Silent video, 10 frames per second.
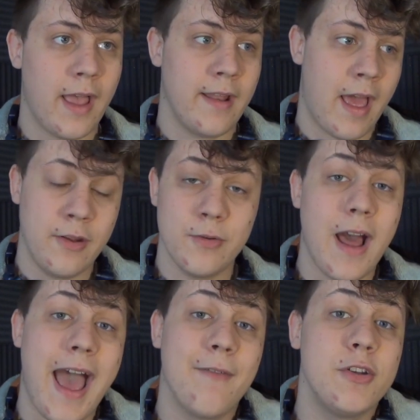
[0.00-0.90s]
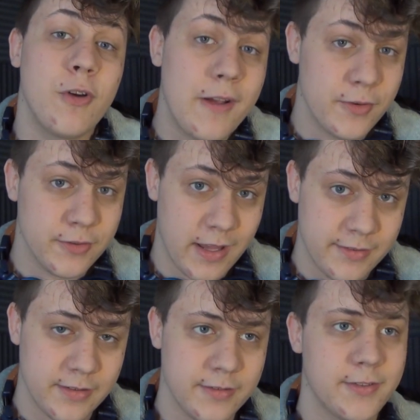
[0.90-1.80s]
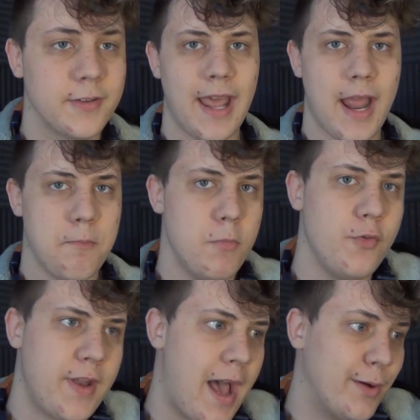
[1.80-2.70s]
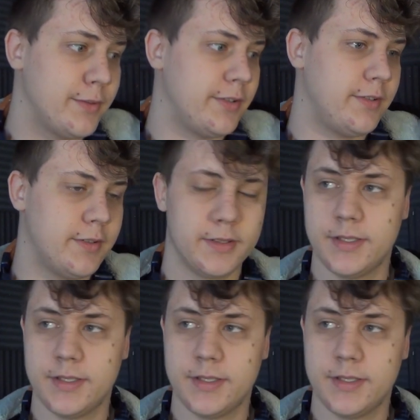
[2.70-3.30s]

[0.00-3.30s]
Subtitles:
and I do not have a driver's license. And I'm moved out